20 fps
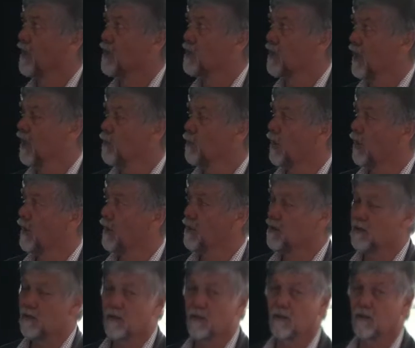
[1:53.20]
Sand
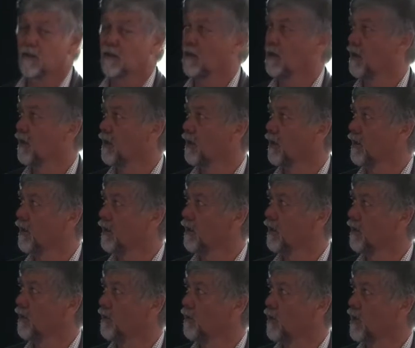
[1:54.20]
plains,
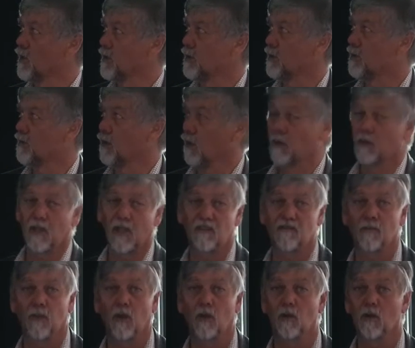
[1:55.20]
which don't
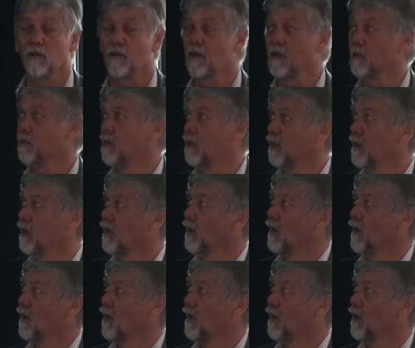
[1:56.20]
have mulga in them.